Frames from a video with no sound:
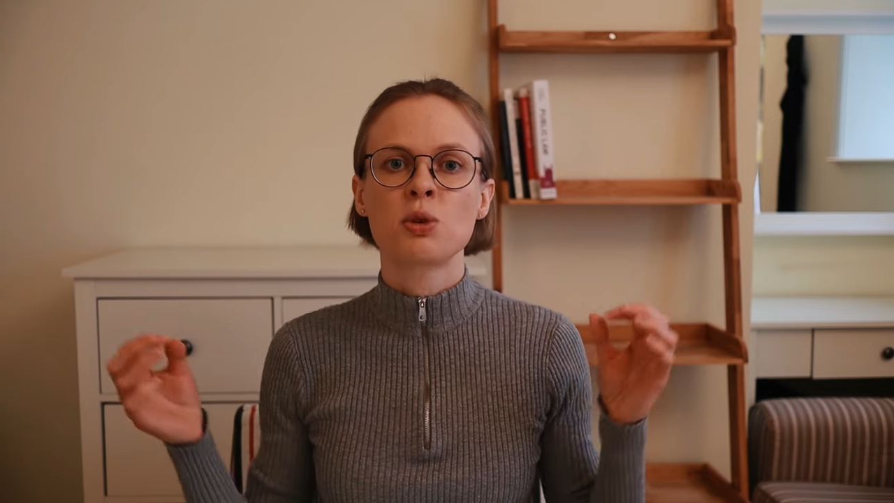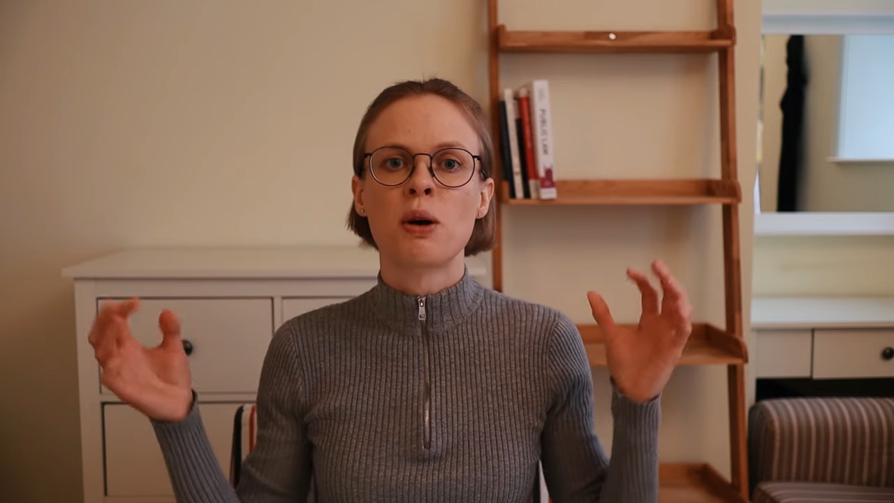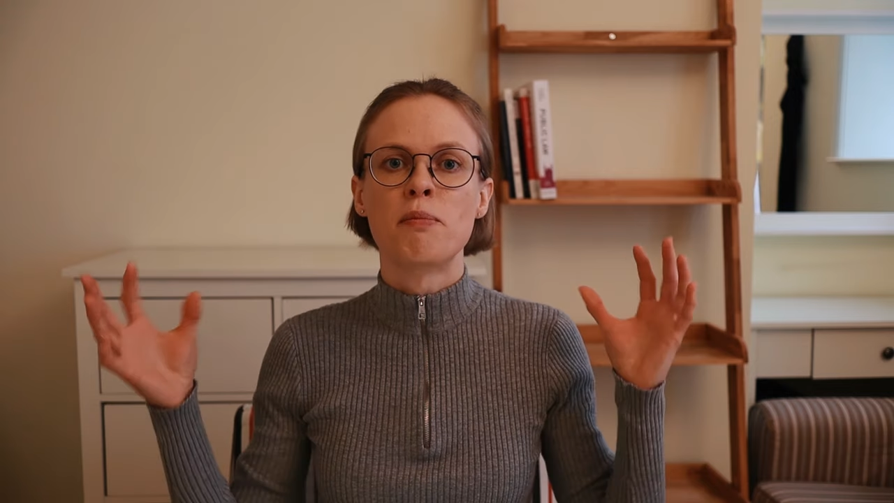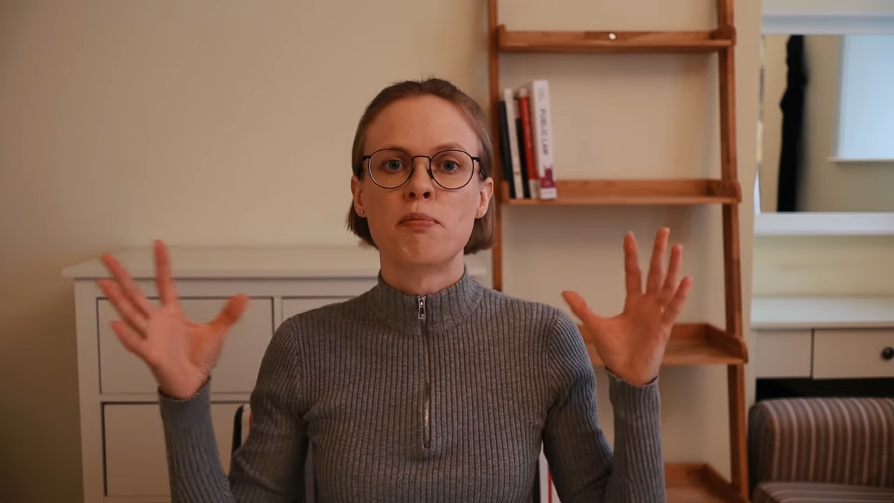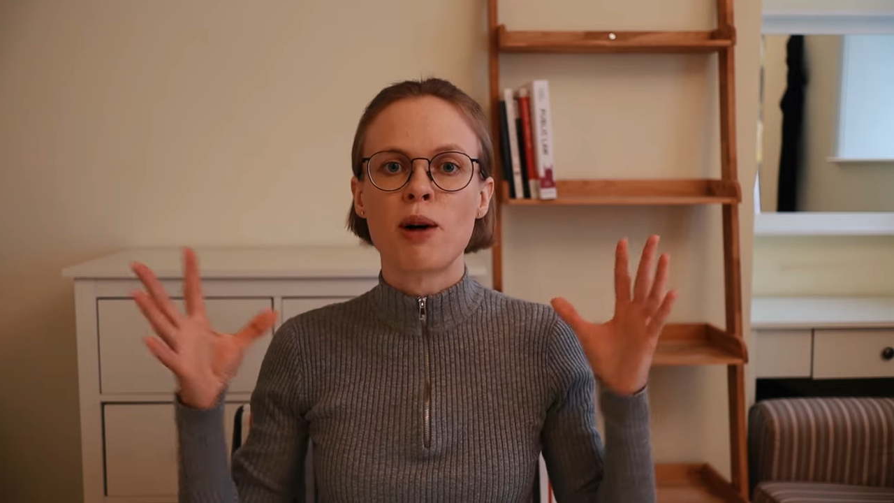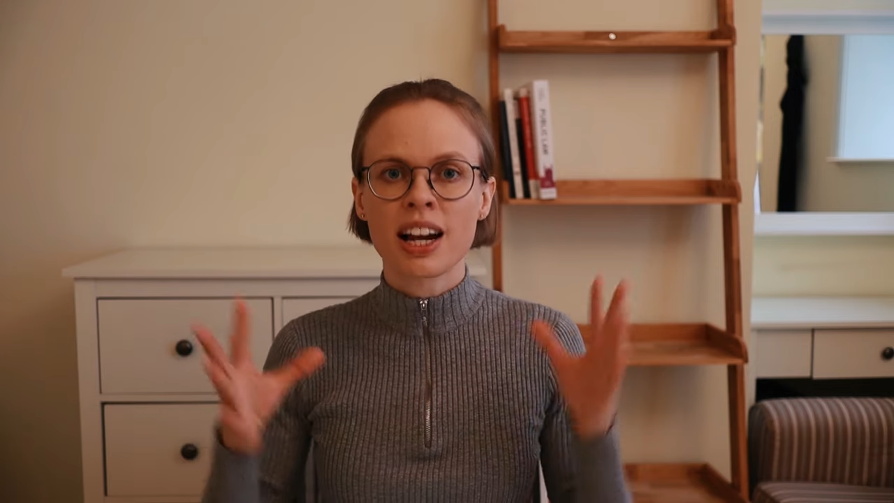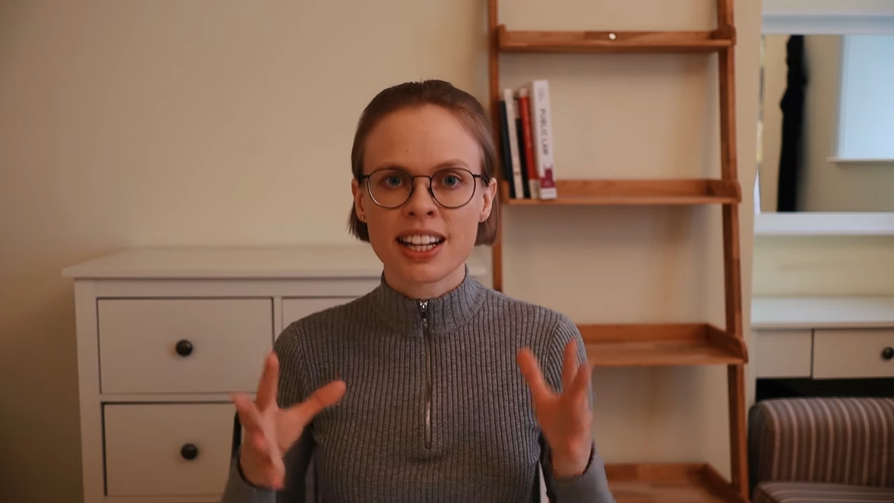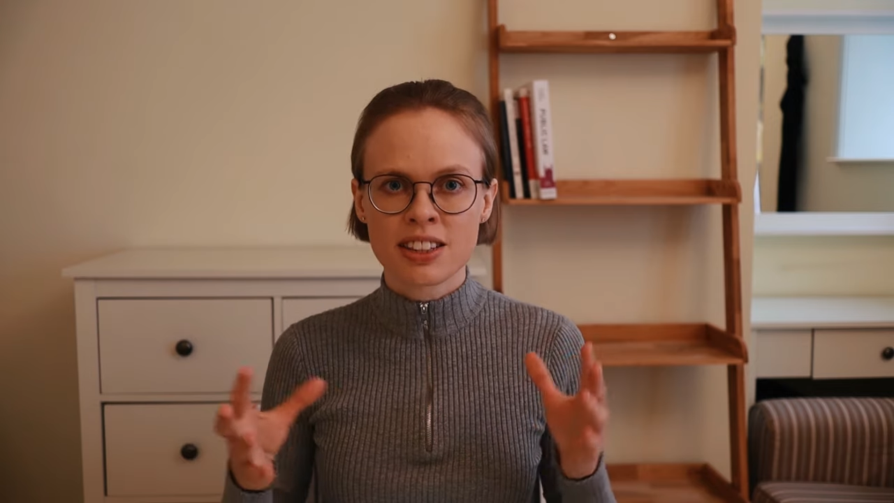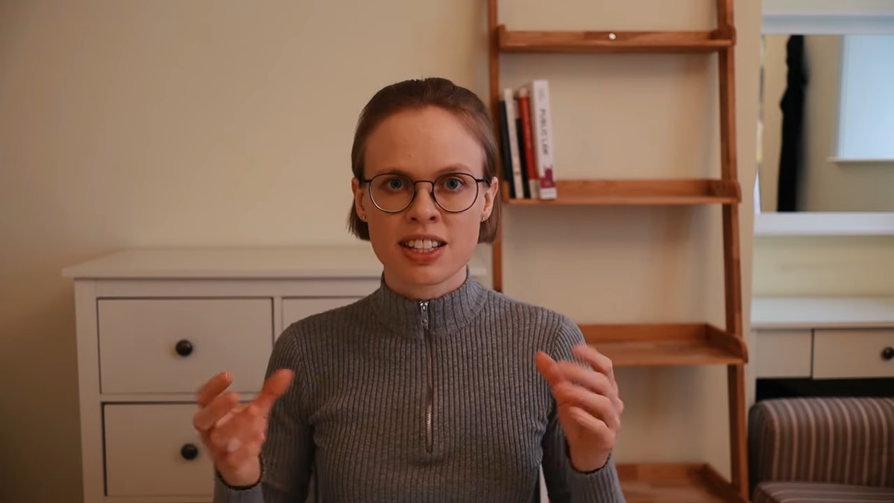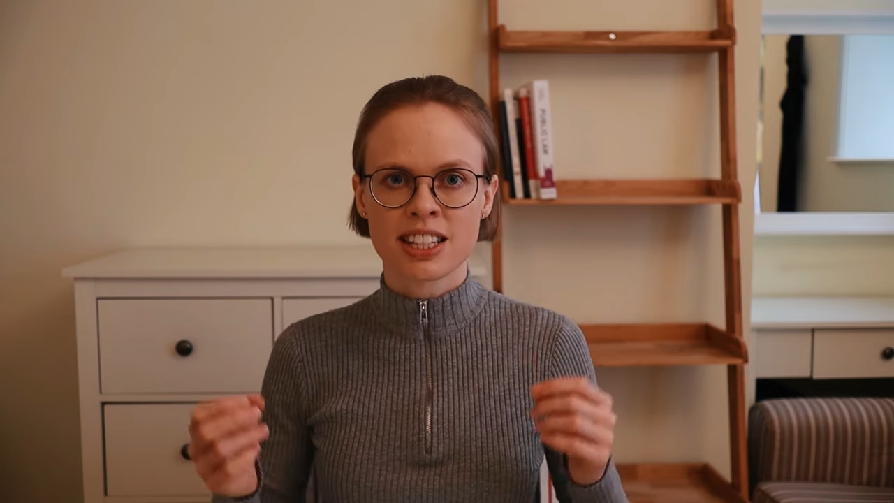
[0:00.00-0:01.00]

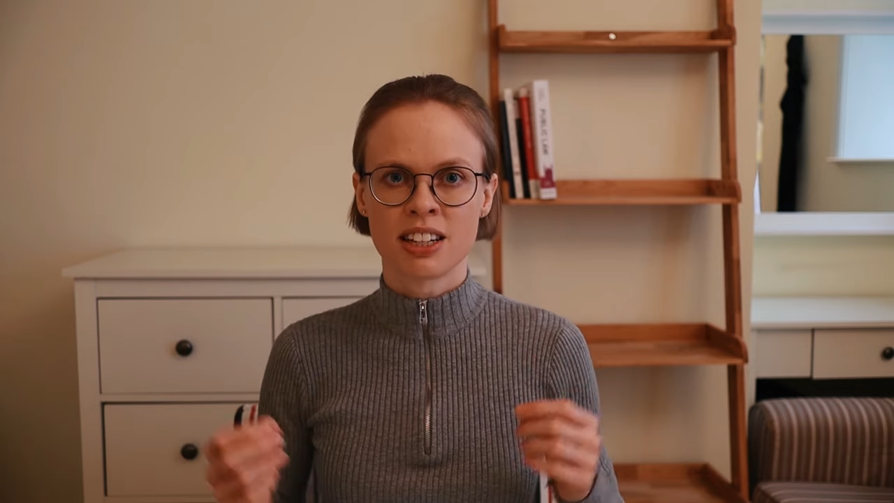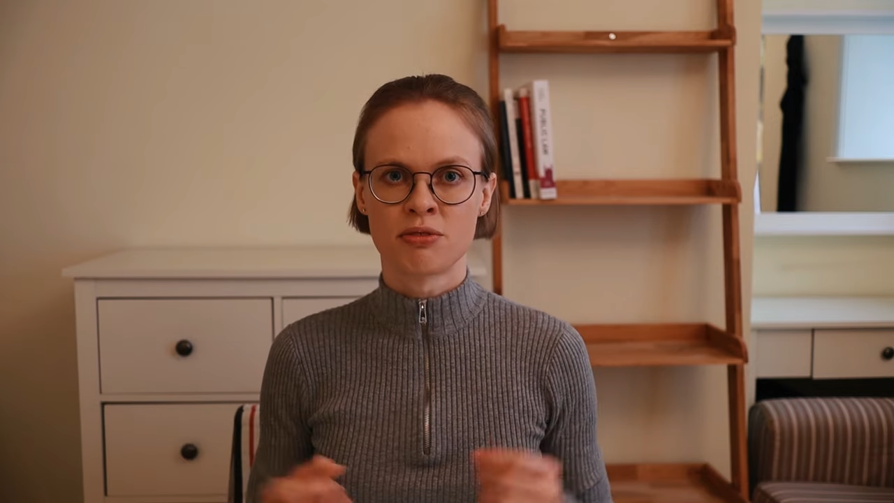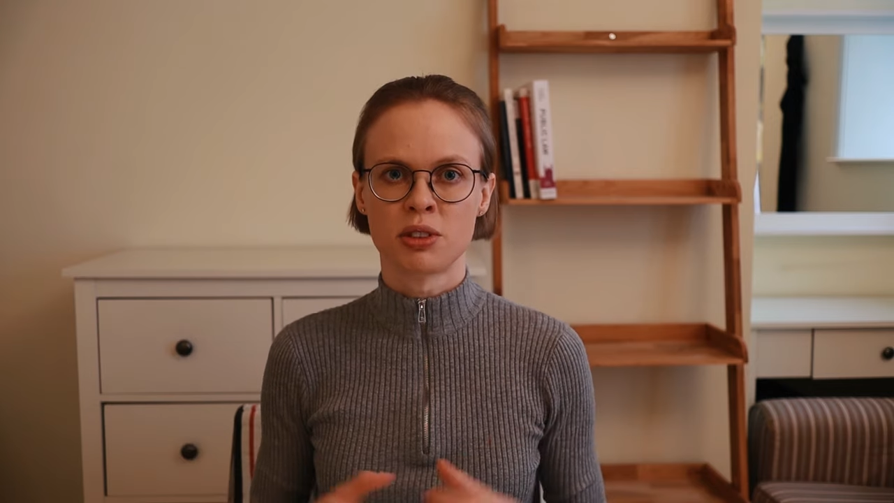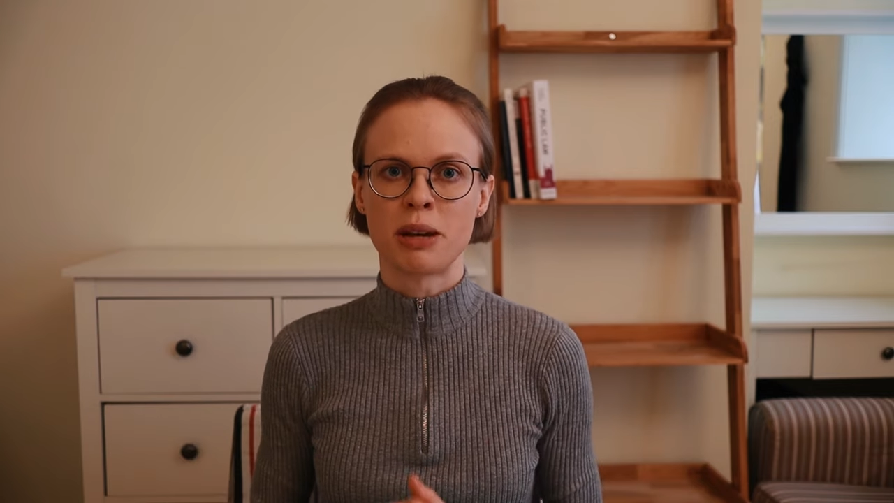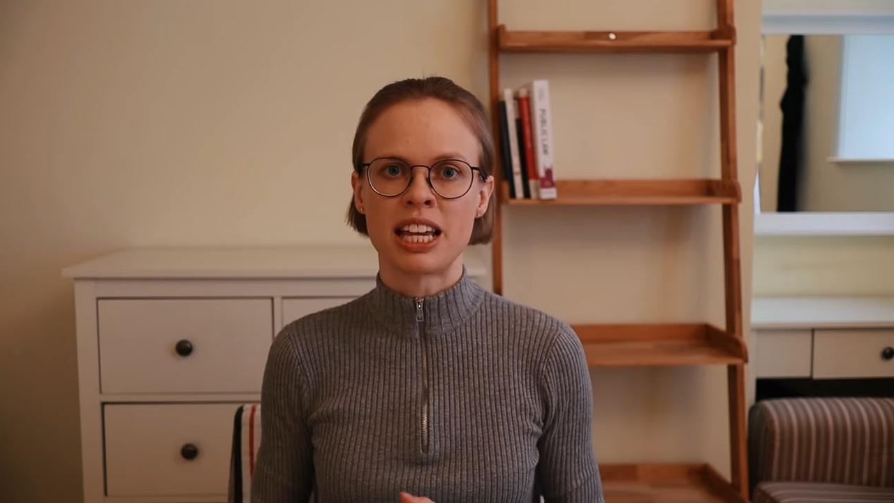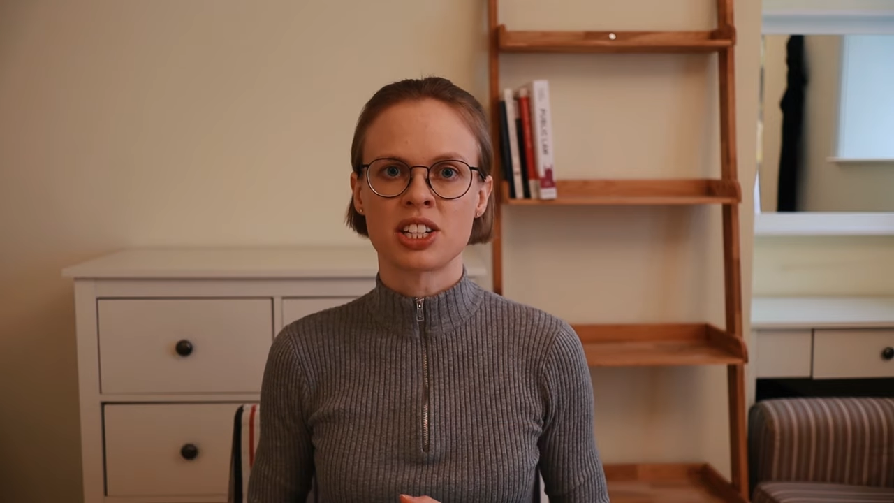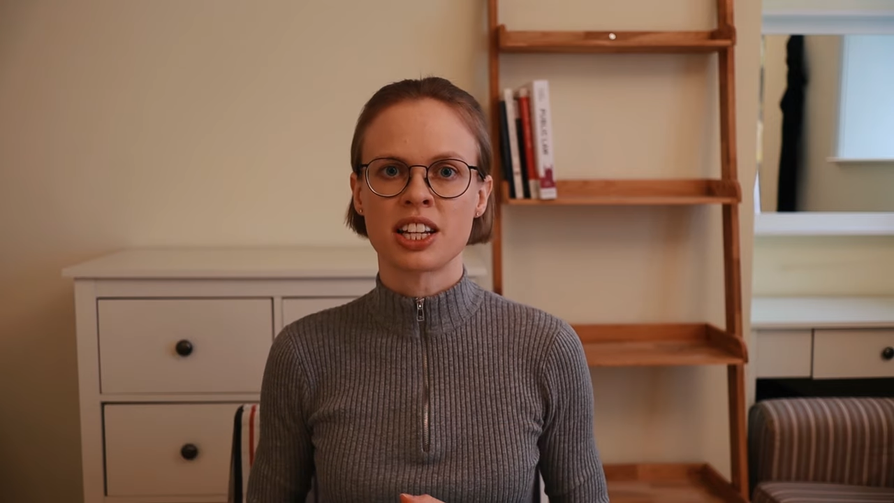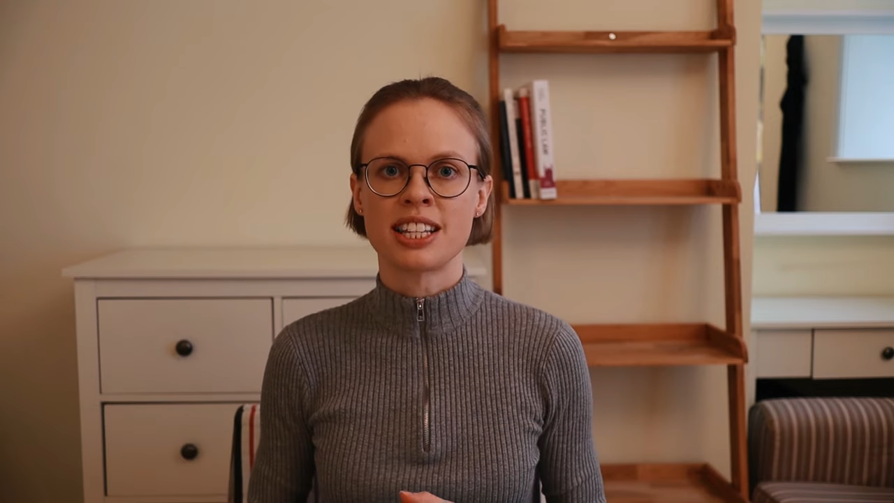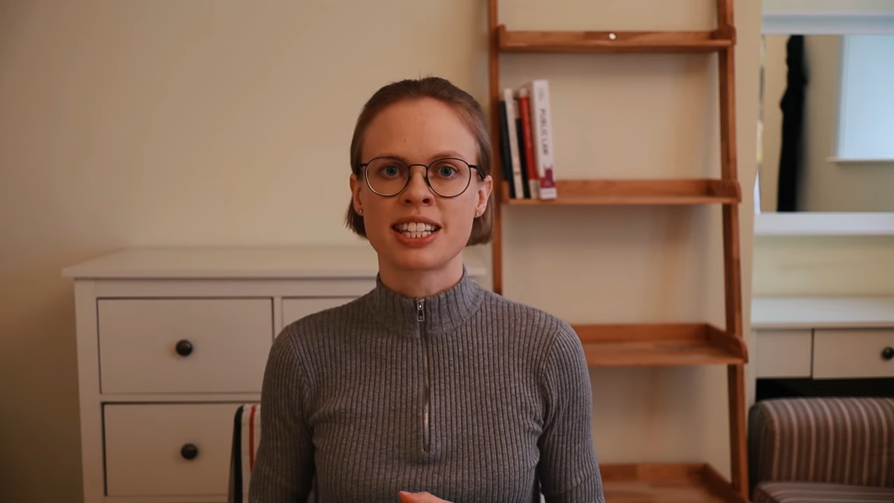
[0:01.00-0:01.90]
combine this information.